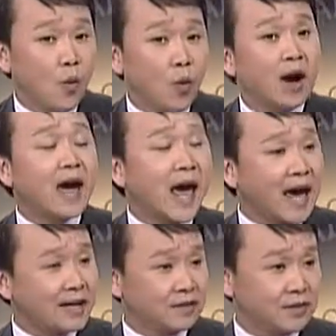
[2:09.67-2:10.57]
what
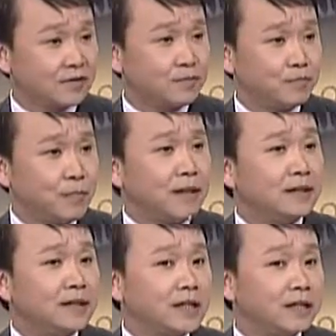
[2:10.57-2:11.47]
has
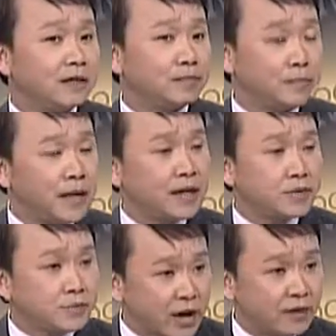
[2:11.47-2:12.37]
been the
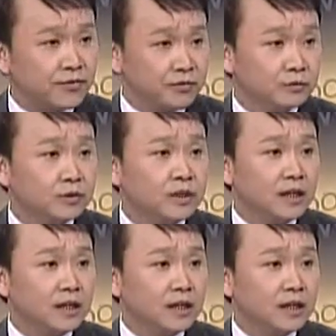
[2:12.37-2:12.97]
biggest breakthrough